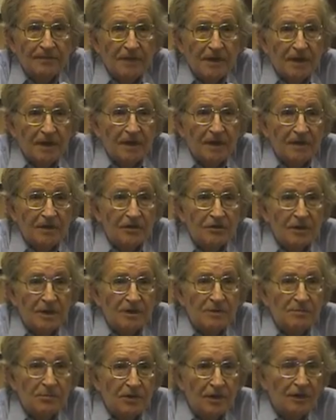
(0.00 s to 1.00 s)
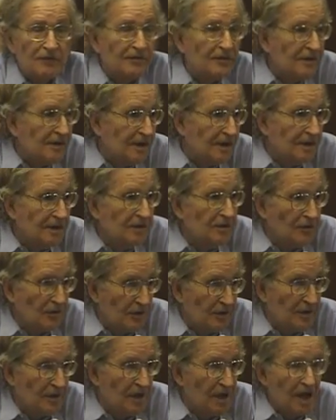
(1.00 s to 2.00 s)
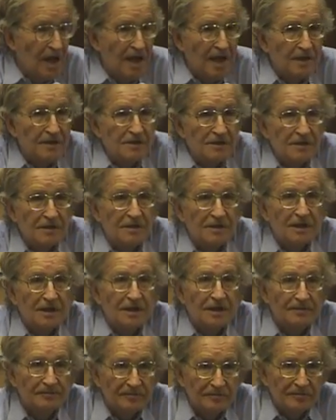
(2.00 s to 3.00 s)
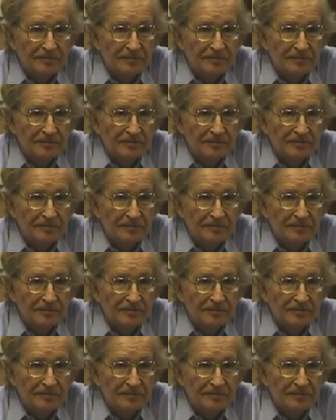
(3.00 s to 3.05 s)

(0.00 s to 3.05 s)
support for the Northern Alliance in the current